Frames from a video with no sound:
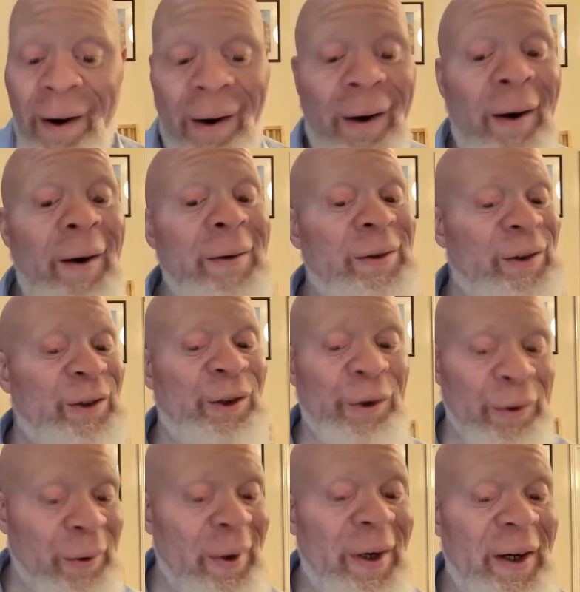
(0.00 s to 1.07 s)
I'll
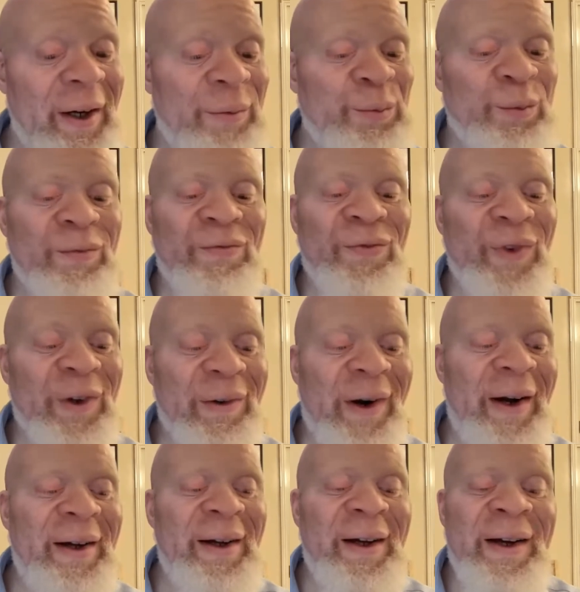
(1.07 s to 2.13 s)
do it,
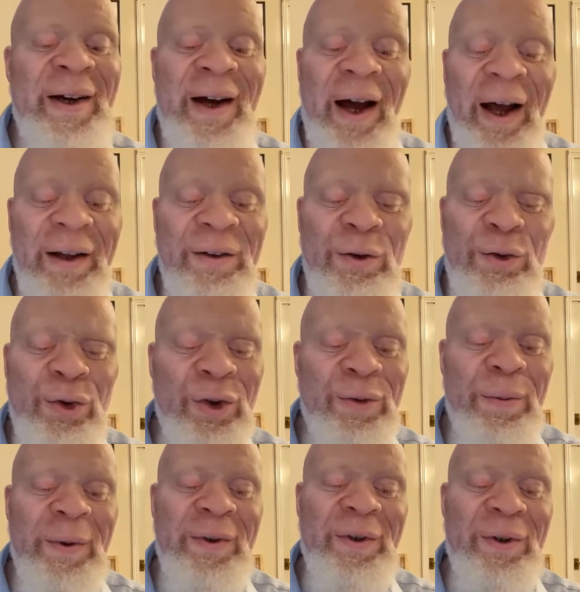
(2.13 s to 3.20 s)
right? And you
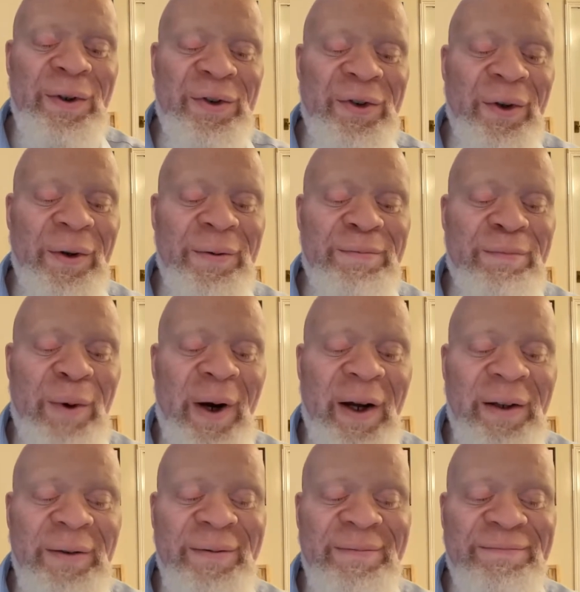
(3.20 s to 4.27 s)
just think to yourself,
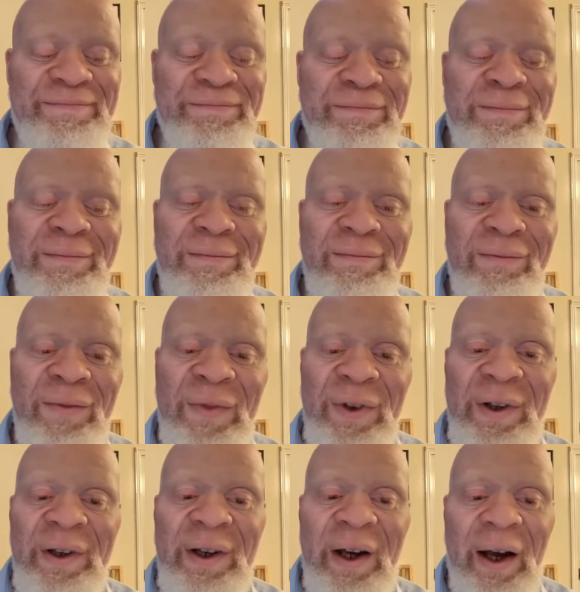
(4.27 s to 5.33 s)
right,
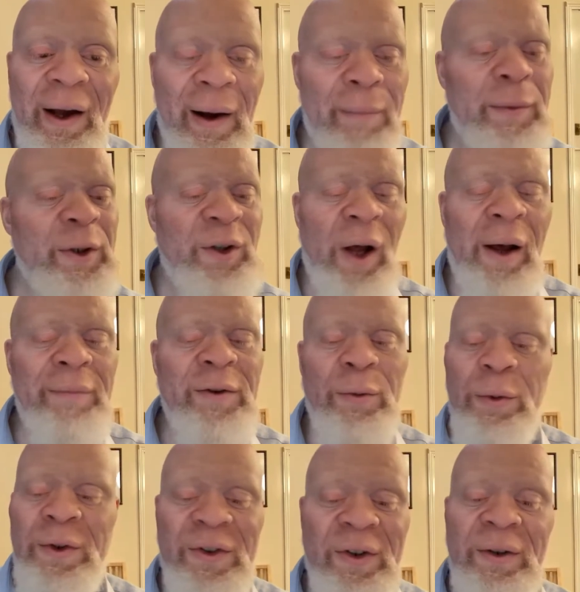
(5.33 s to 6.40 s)
how many times
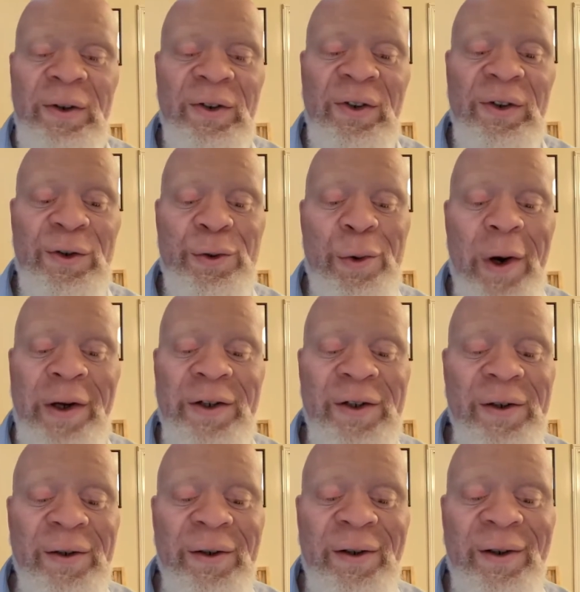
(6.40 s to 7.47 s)
have we seen this
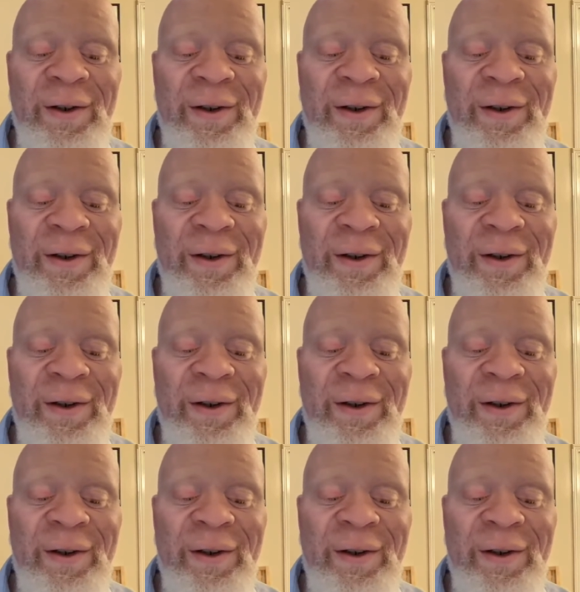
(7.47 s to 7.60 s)
situation,